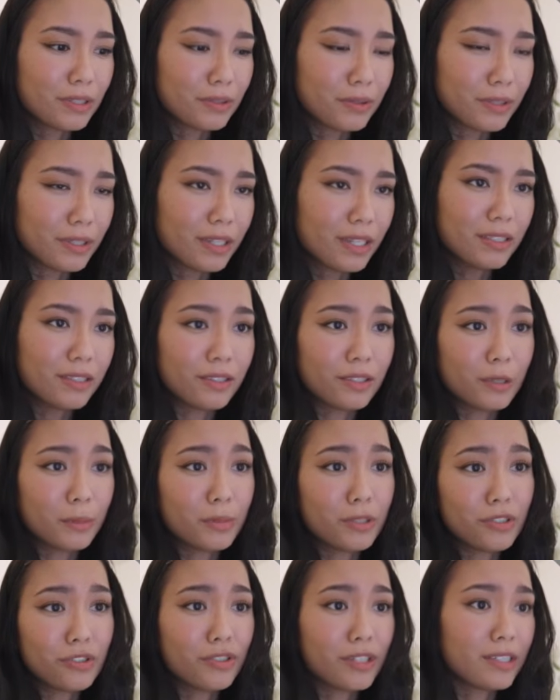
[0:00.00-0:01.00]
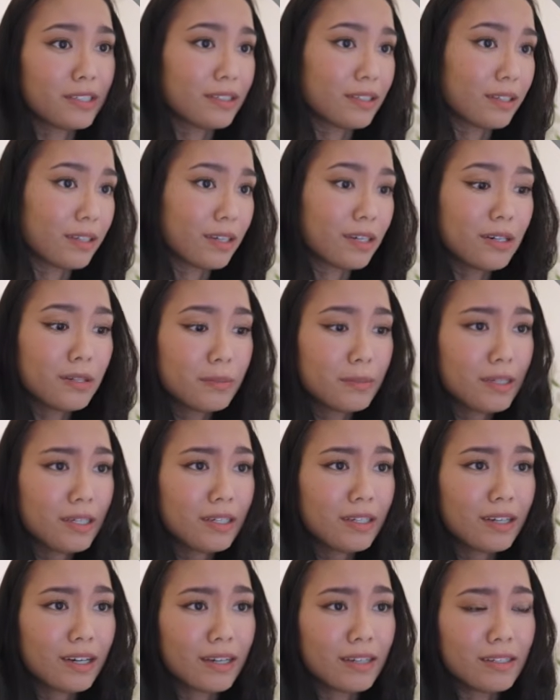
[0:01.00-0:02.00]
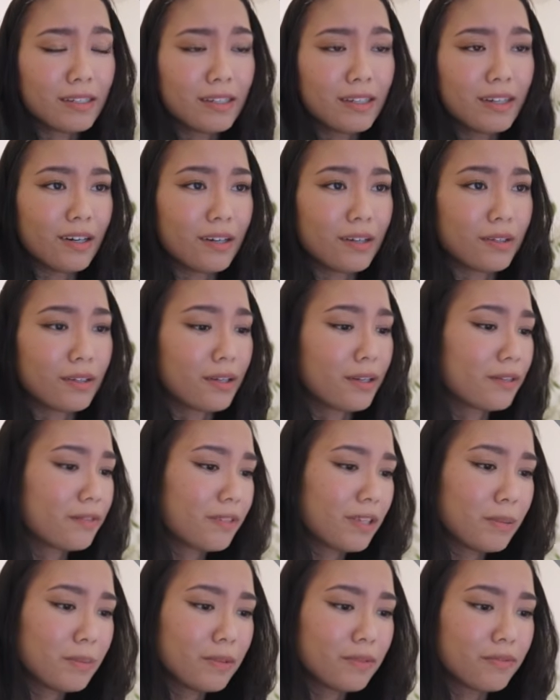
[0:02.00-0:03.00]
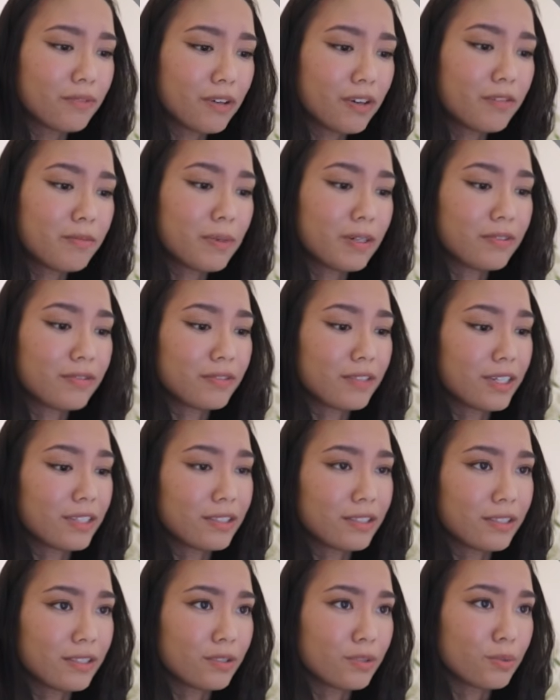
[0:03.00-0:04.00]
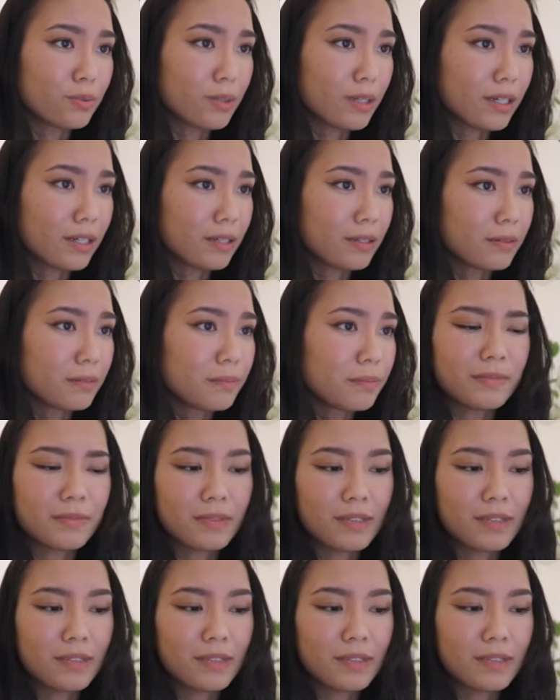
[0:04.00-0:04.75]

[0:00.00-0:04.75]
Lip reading: or someone is trying to kill me, and a lot of them involve my friends as well.